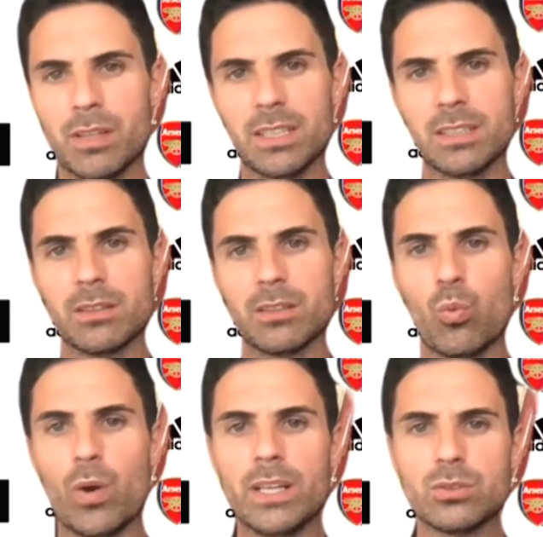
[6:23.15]
find
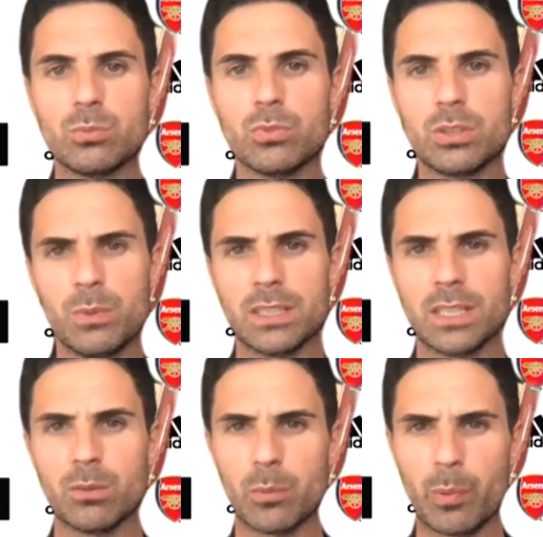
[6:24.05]
ways to
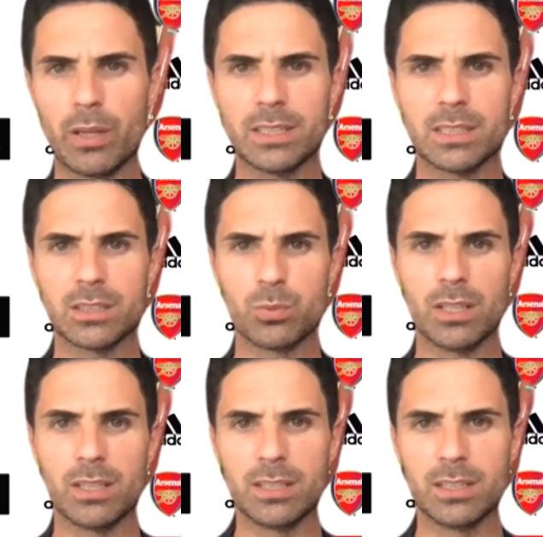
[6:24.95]
motivate our players as
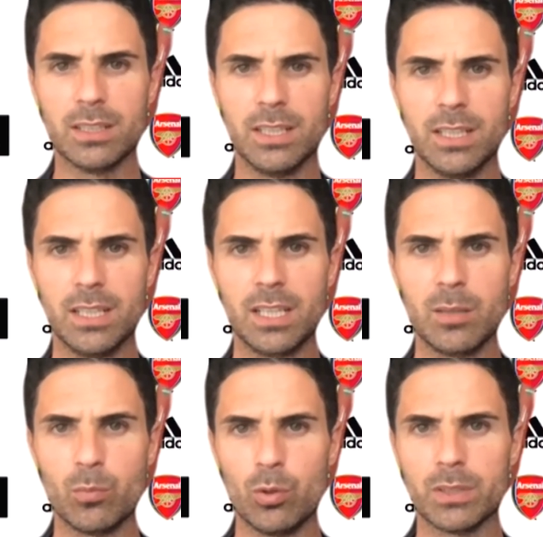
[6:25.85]
well in,
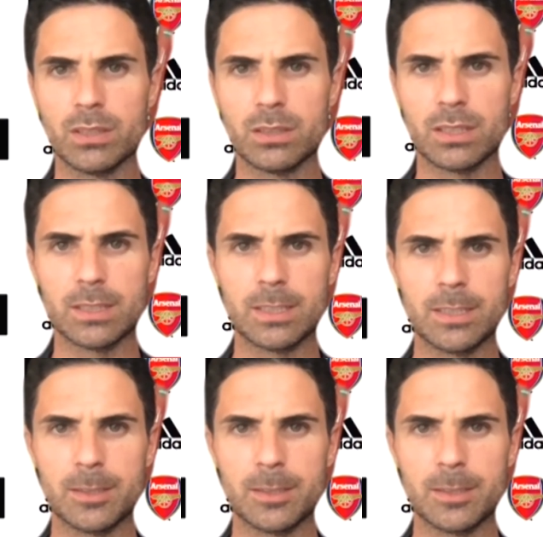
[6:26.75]
in moments. And...